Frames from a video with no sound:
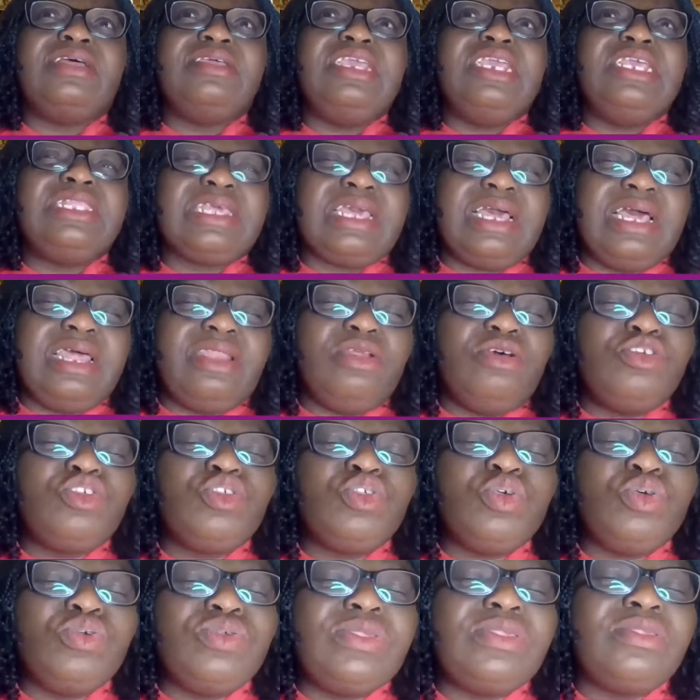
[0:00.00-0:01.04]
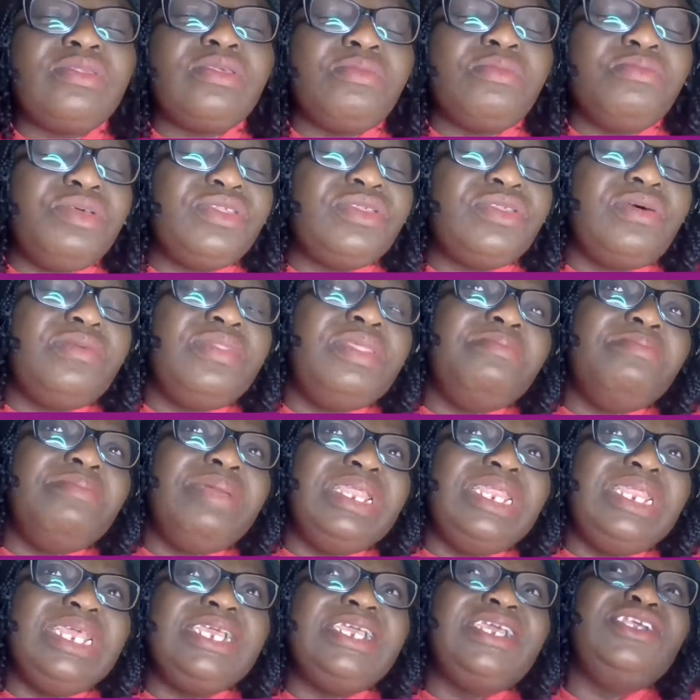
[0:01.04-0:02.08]
it can also, most of the
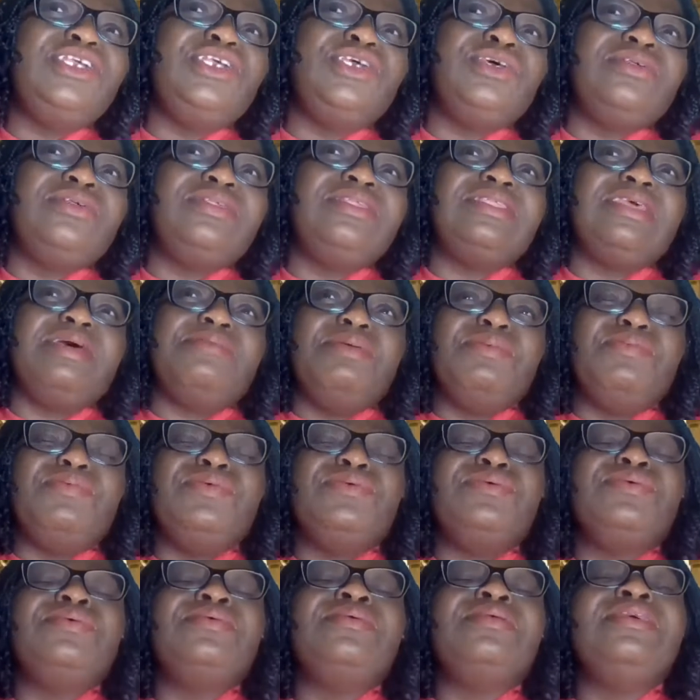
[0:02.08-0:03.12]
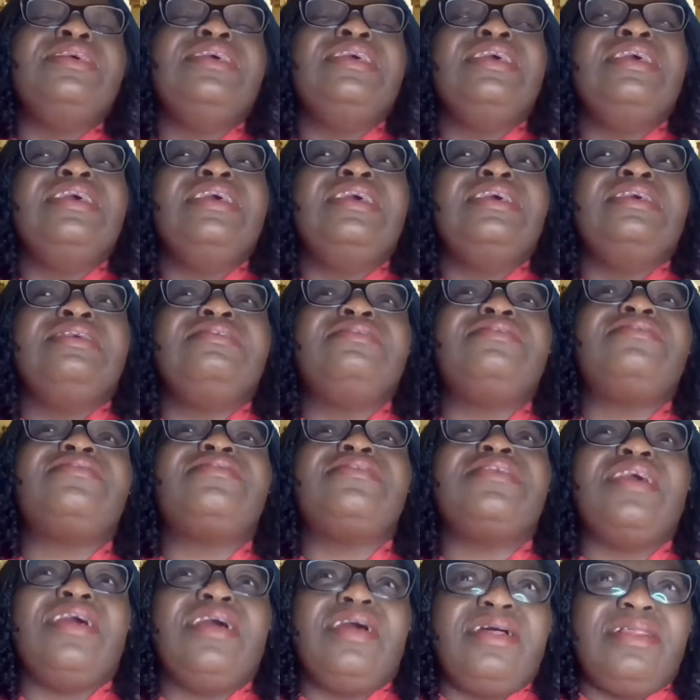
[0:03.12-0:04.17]
medications that people
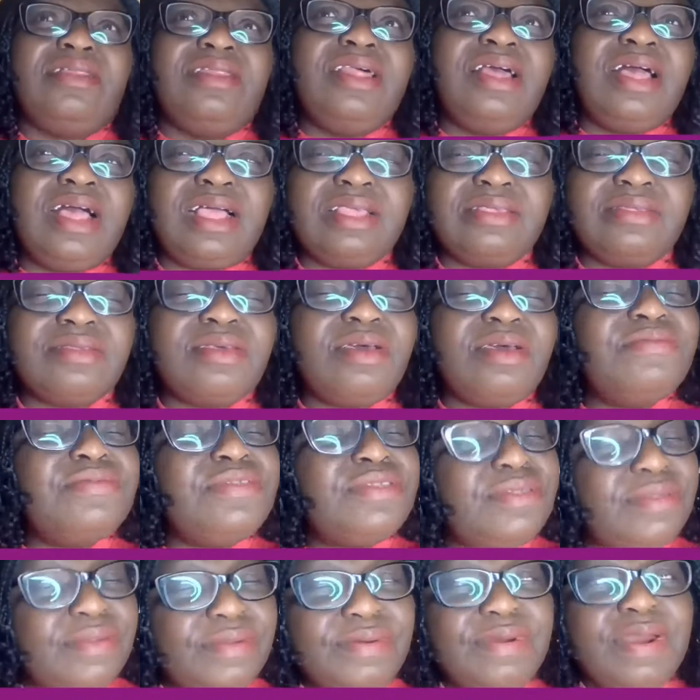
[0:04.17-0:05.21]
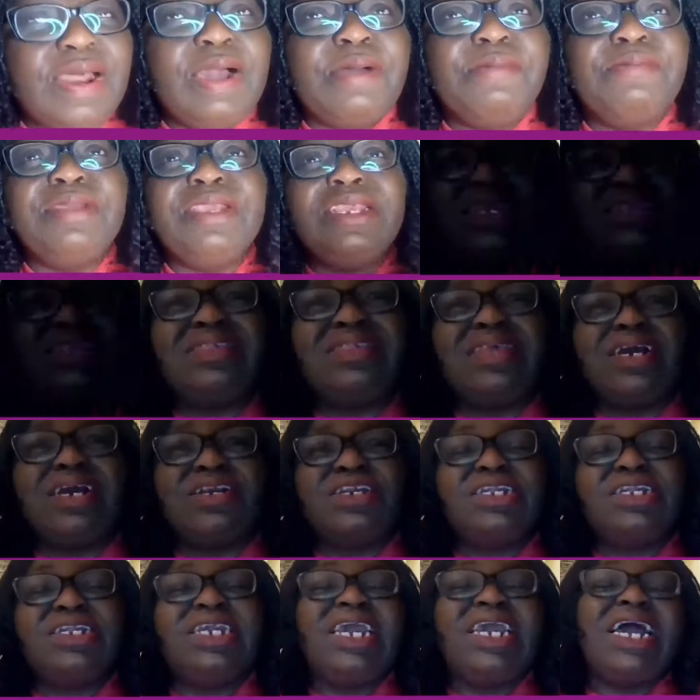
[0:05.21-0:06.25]
sell as cough syrup is
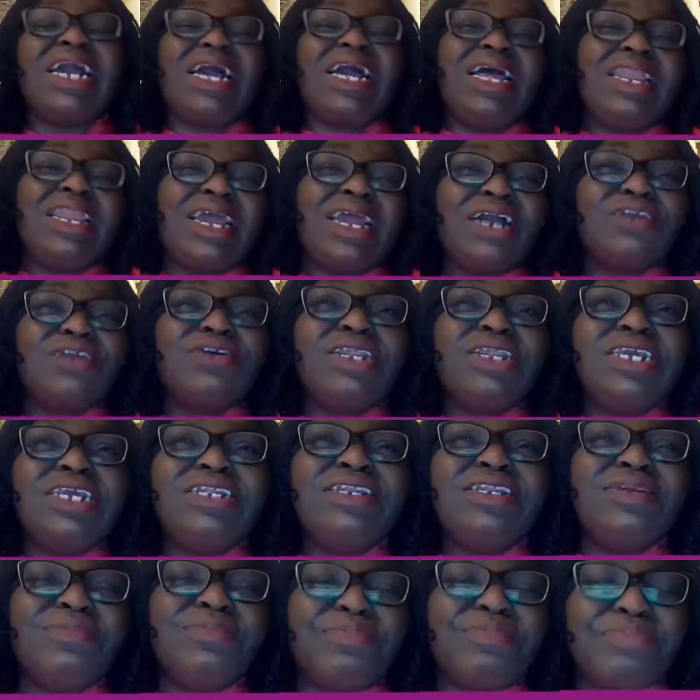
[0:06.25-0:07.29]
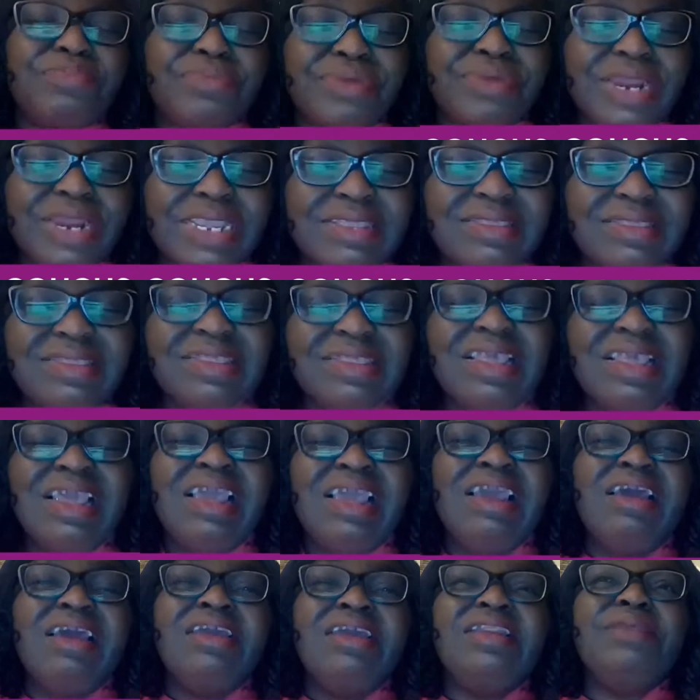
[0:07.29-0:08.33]
actually can actually depress
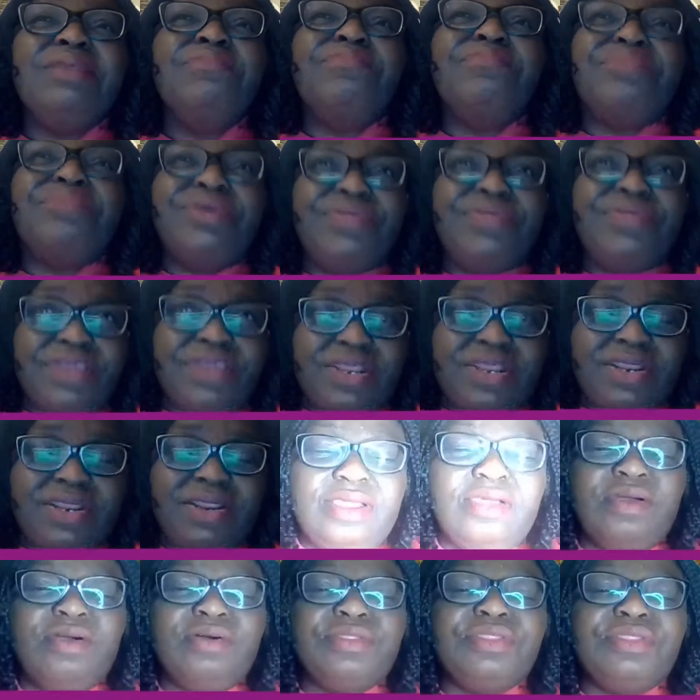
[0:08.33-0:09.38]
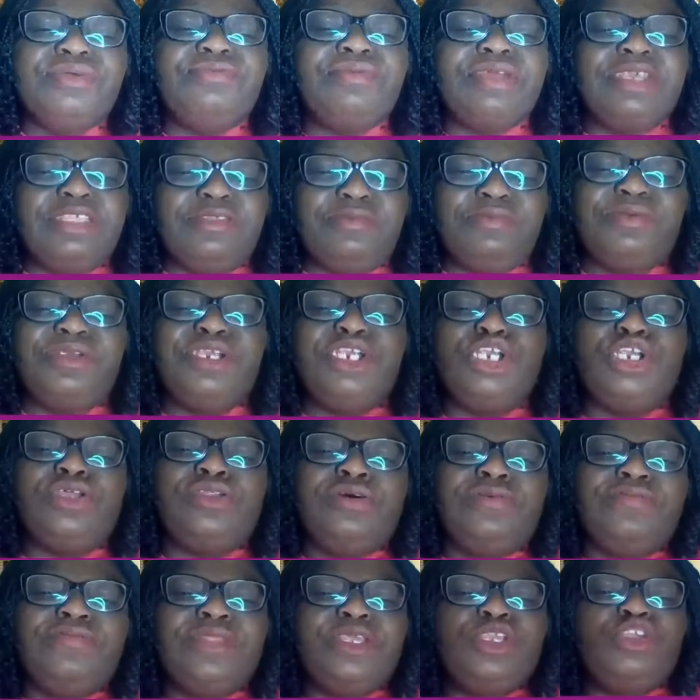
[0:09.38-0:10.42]
the breathing or the respiration
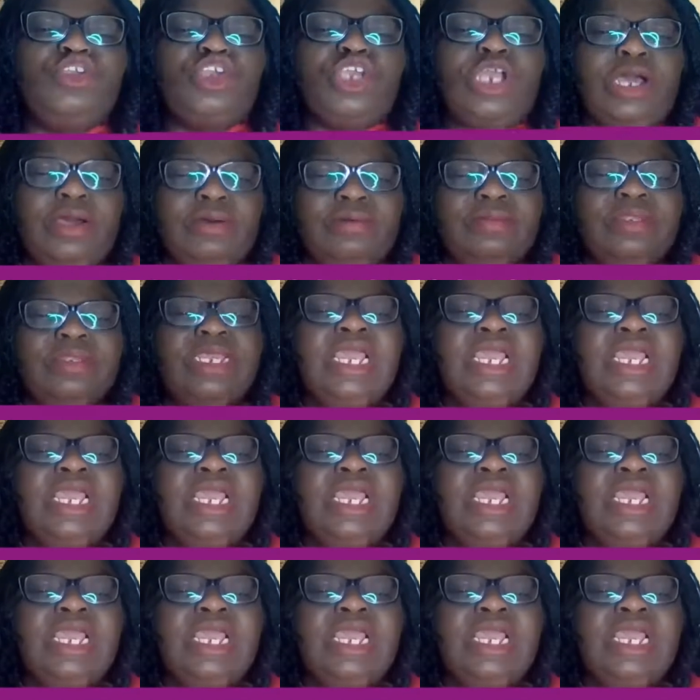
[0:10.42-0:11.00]
of the child,